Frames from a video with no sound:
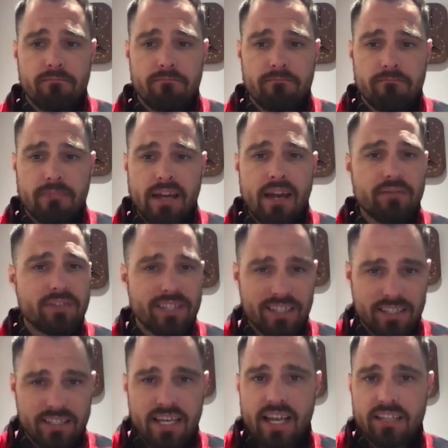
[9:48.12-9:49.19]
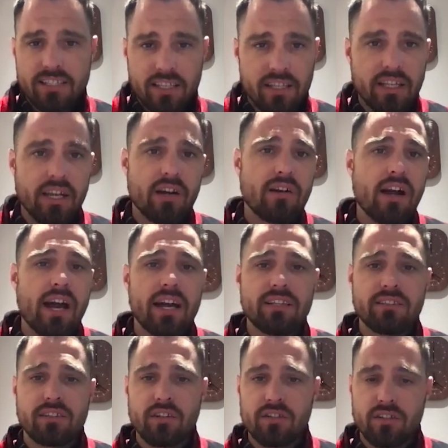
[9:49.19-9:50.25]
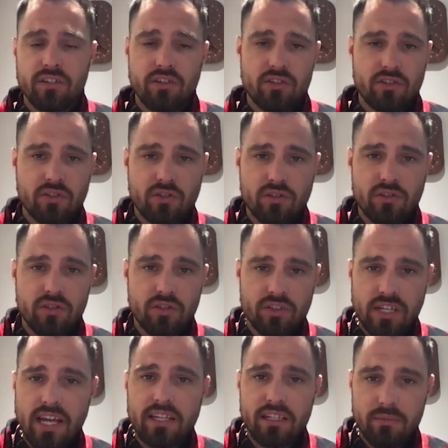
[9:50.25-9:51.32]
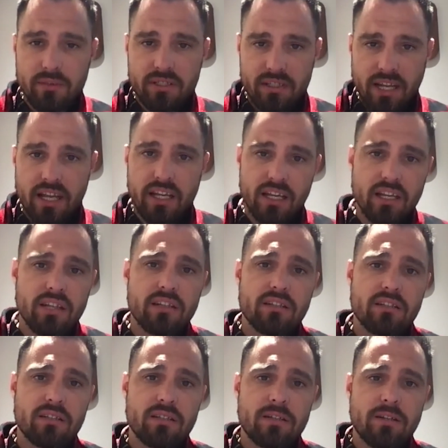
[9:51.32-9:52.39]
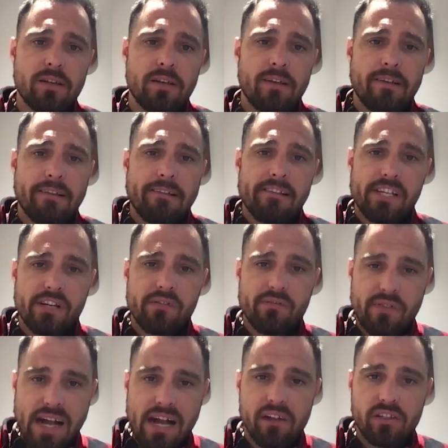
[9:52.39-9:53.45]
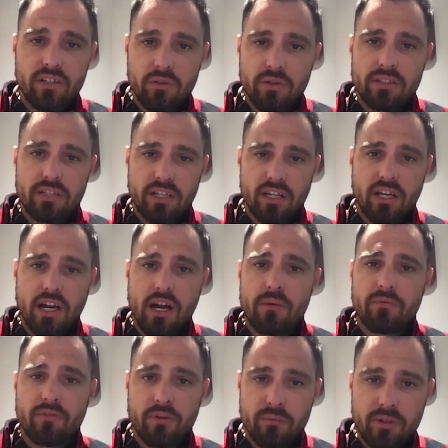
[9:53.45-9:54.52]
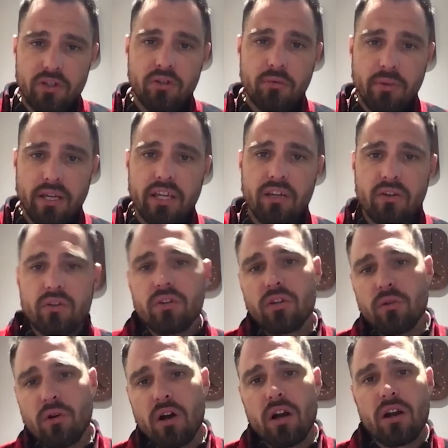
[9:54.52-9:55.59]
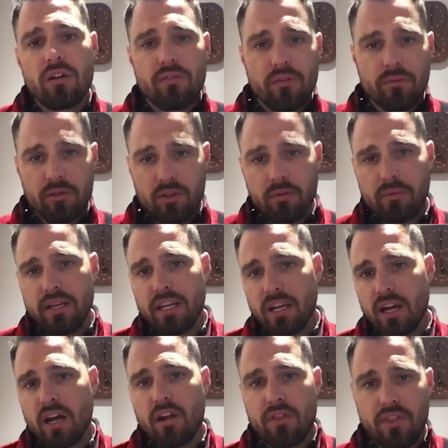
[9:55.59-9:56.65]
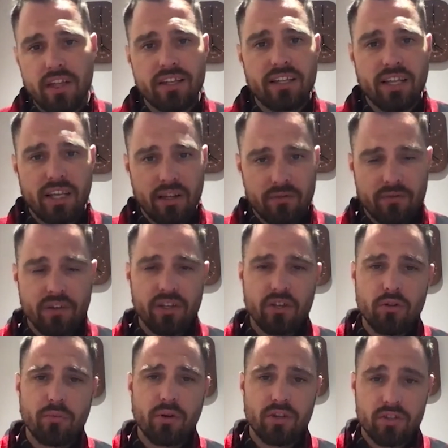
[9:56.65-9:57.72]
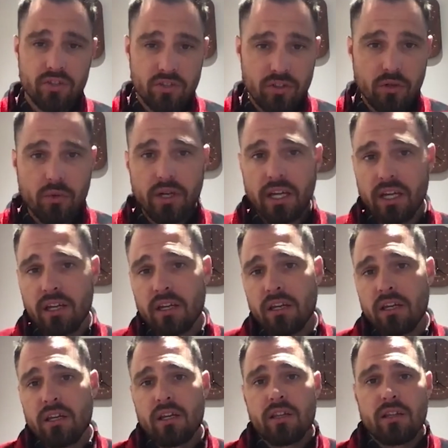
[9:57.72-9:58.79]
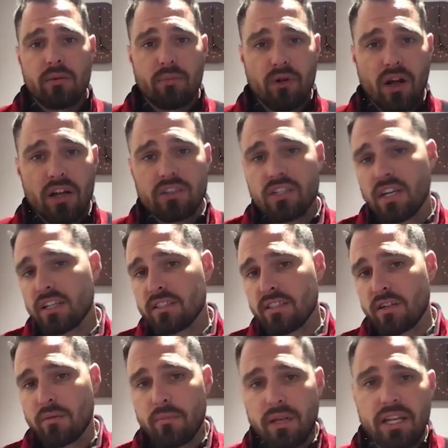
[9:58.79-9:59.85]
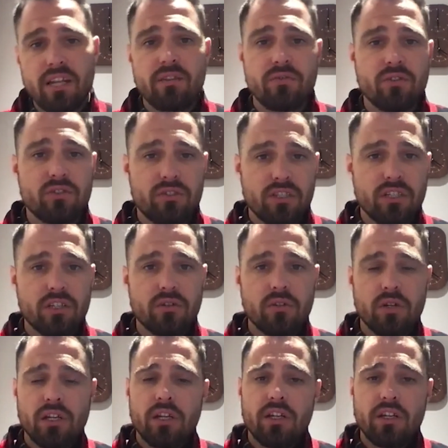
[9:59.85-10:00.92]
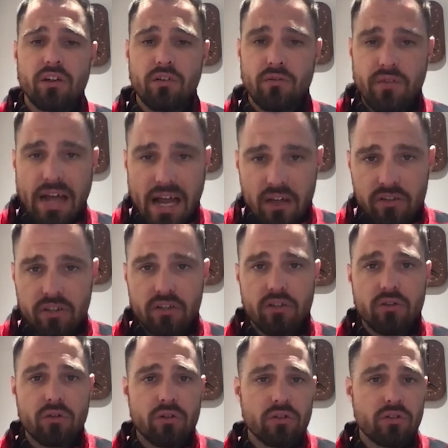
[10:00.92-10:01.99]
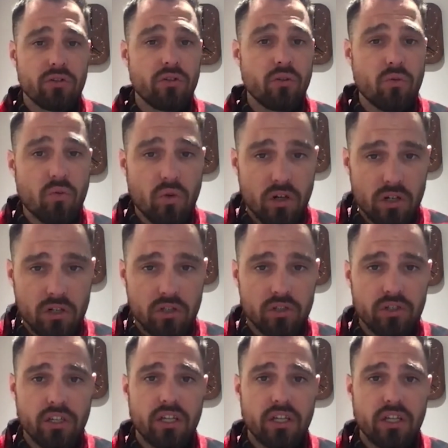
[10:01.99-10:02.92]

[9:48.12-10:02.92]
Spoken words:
have success in their eyes, you're sadly mistaken. Your value is going to come from you being who you are, from you being authentic, and for you pursuing the projects that are meaningful to you. Your value to the world,